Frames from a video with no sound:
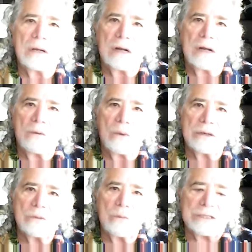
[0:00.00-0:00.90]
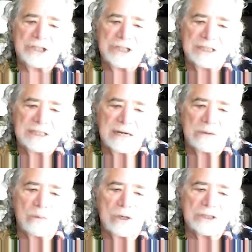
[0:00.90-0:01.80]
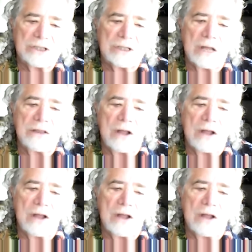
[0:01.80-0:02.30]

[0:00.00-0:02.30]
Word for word: uh, what she said was